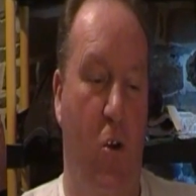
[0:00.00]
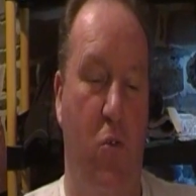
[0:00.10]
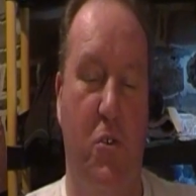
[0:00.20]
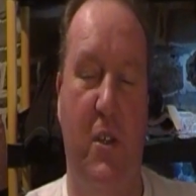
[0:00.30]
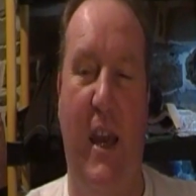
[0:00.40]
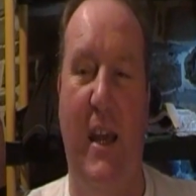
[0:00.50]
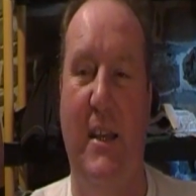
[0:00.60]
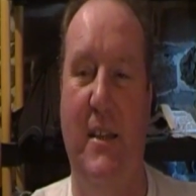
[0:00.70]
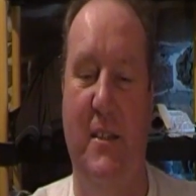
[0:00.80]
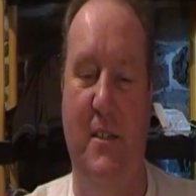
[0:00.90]
Russ
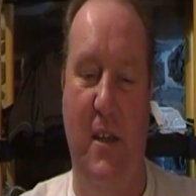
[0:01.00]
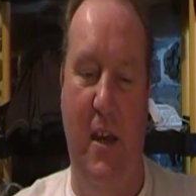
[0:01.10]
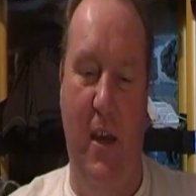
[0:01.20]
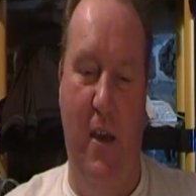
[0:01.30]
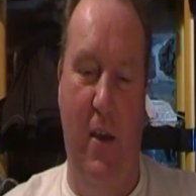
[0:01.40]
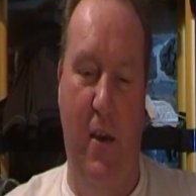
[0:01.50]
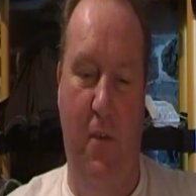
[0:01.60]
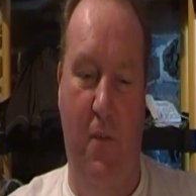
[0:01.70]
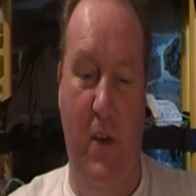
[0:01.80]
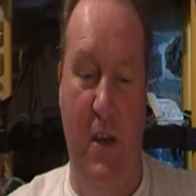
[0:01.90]
Keller's
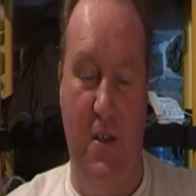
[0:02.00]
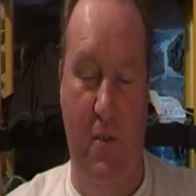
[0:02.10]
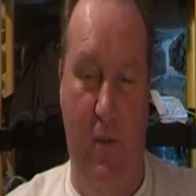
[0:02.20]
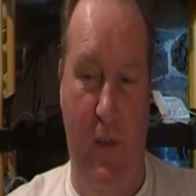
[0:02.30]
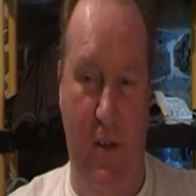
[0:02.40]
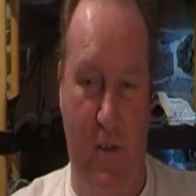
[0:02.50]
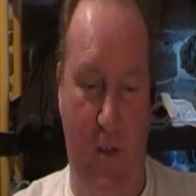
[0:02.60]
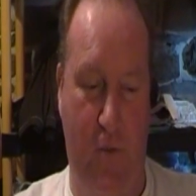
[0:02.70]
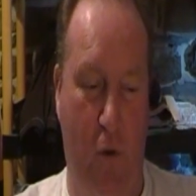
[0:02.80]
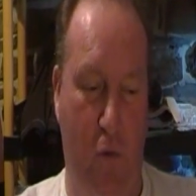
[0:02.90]
version of events,
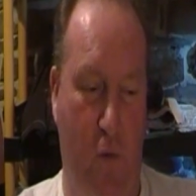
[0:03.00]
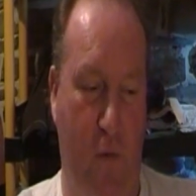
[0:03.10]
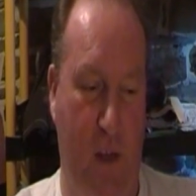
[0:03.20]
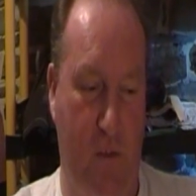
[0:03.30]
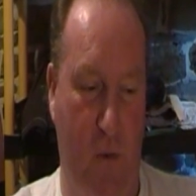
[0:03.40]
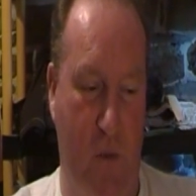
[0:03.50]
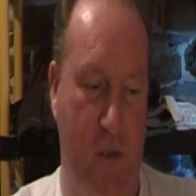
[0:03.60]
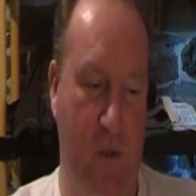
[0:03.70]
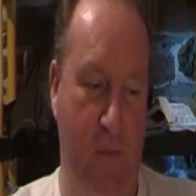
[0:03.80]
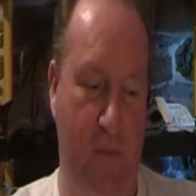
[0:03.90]
this Photoflash
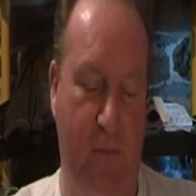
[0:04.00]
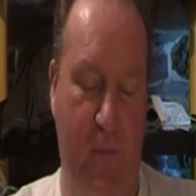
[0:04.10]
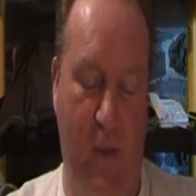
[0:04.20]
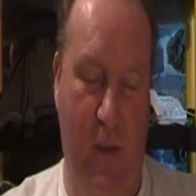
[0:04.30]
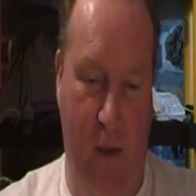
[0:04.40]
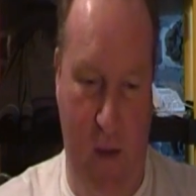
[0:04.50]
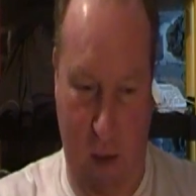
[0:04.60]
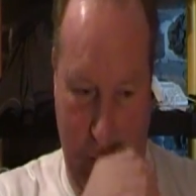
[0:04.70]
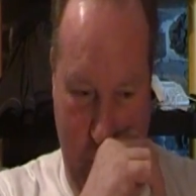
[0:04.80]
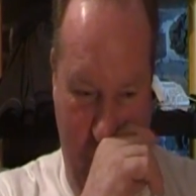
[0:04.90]
rubbish,
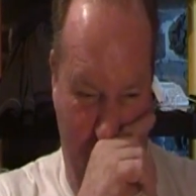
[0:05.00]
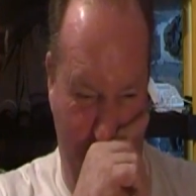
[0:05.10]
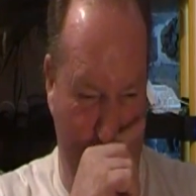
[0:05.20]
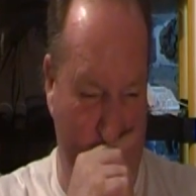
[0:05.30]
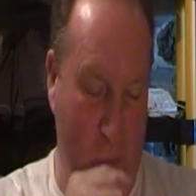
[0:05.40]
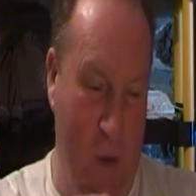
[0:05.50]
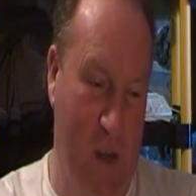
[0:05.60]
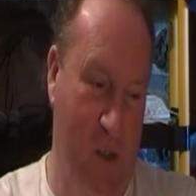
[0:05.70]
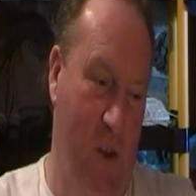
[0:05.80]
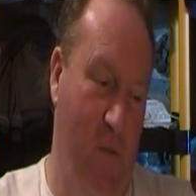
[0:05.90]
often with a
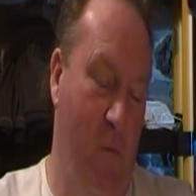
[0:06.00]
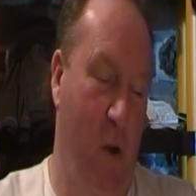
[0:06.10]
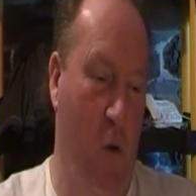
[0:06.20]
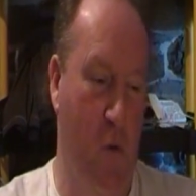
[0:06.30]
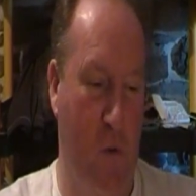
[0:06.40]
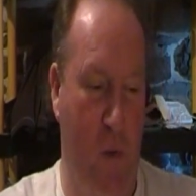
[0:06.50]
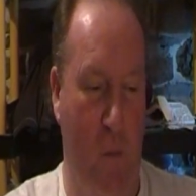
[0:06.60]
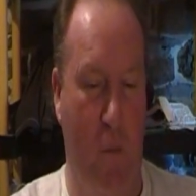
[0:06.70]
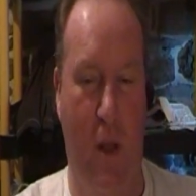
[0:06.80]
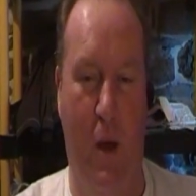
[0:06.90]
picture of him posing with
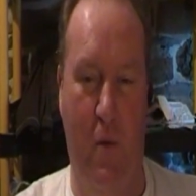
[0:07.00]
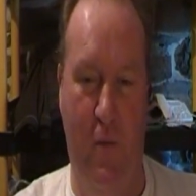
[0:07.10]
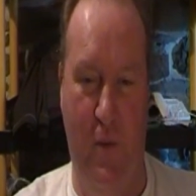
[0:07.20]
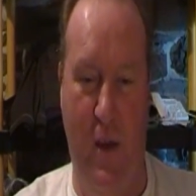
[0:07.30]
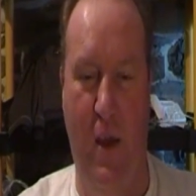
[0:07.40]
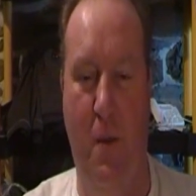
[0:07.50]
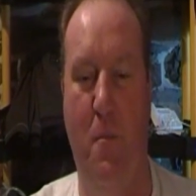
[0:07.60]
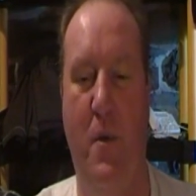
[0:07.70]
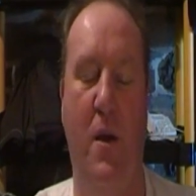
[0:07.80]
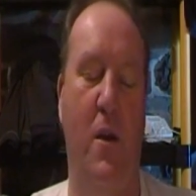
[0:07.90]
a blob of
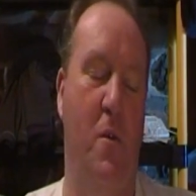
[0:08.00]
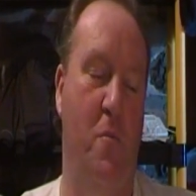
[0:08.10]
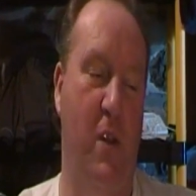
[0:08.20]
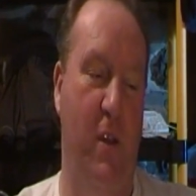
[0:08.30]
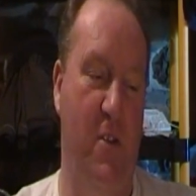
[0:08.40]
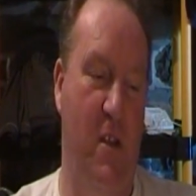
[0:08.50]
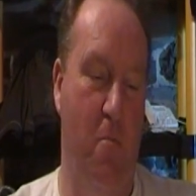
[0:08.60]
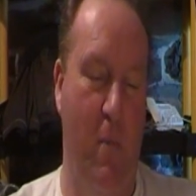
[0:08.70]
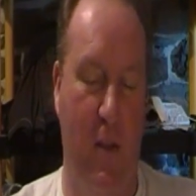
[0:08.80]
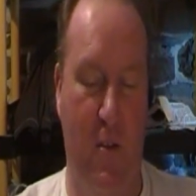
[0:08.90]
previously
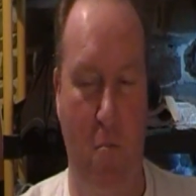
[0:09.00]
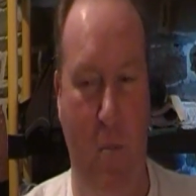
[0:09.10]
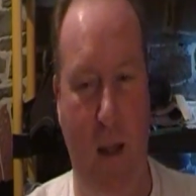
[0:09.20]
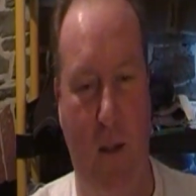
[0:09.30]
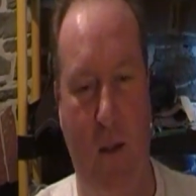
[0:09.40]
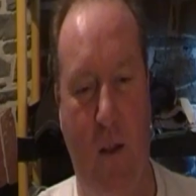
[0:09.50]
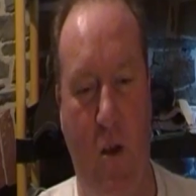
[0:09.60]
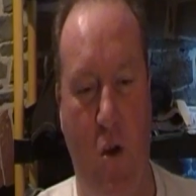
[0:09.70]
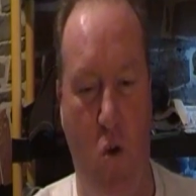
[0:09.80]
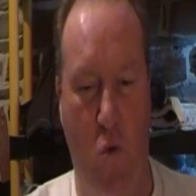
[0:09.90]
melted metal,
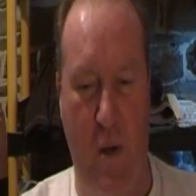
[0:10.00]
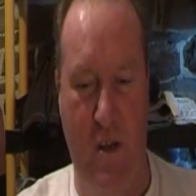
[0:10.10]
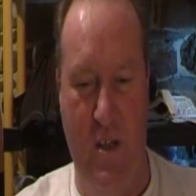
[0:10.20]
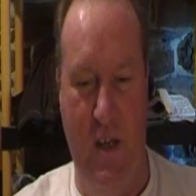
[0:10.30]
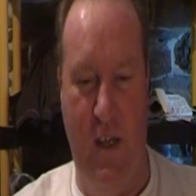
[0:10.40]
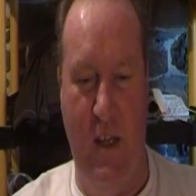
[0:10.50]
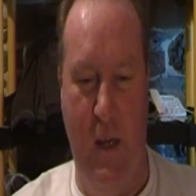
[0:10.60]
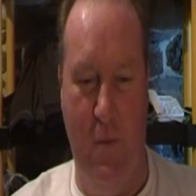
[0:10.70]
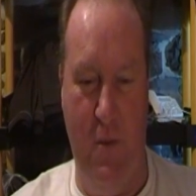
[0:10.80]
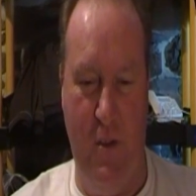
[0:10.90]
which he
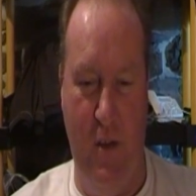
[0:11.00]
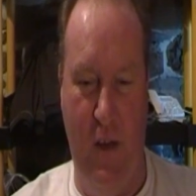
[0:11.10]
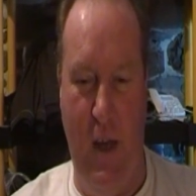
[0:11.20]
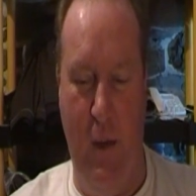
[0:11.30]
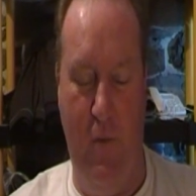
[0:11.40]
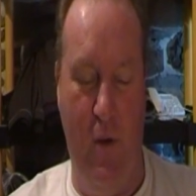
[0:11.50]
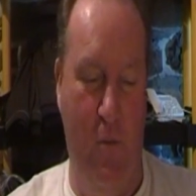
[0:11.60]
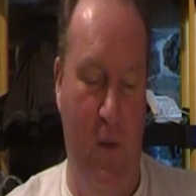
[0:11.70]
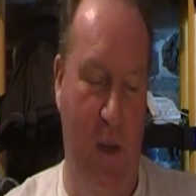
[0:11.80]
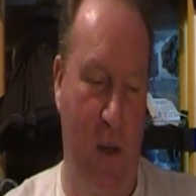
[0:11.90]
claims came
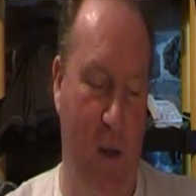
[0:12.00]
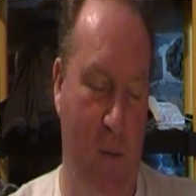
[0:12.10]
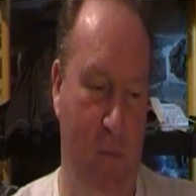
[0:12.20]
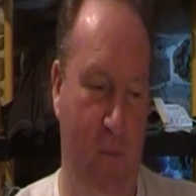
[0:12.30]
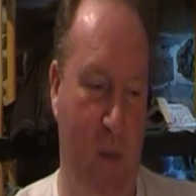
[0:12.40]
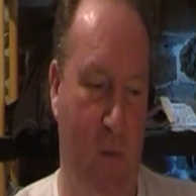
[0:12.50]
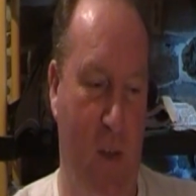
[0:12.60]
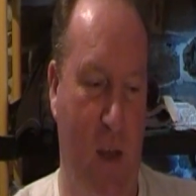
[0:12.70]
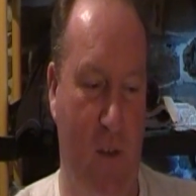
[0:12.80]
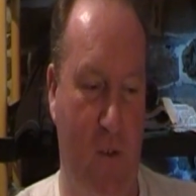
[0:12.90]
from the
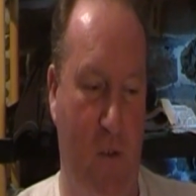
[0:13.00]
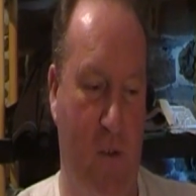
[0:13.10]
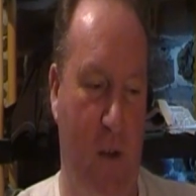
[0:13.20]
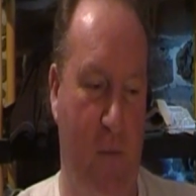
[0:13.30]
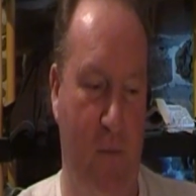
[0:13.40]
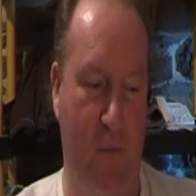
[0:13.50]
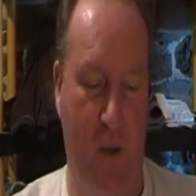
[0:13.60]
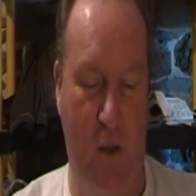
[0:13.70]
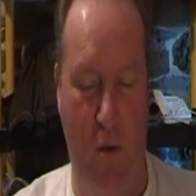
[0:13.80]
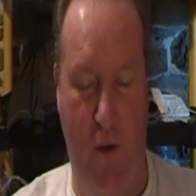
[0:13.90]
flying saucer,
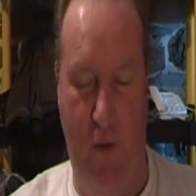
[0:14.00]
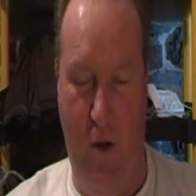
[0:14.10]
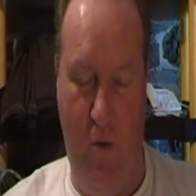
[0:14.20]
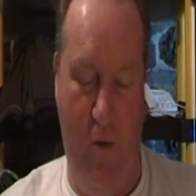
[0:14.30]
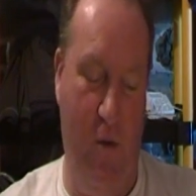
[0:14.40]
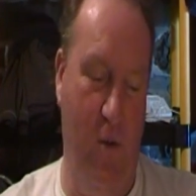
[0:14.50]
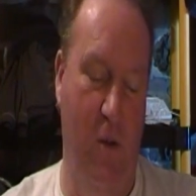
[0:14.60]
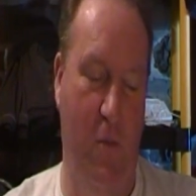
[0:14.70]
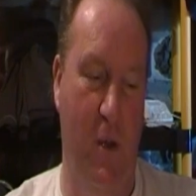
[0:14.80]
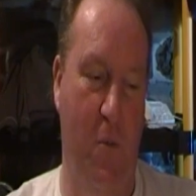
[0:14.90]
the UFO,
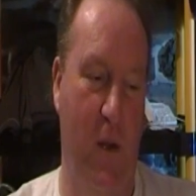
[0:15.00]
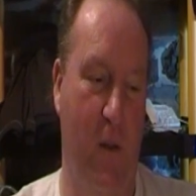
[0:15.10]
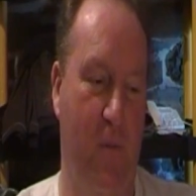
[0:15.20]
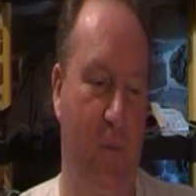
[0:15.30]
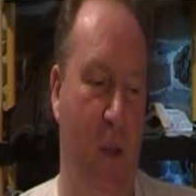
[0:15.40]
call it what you will.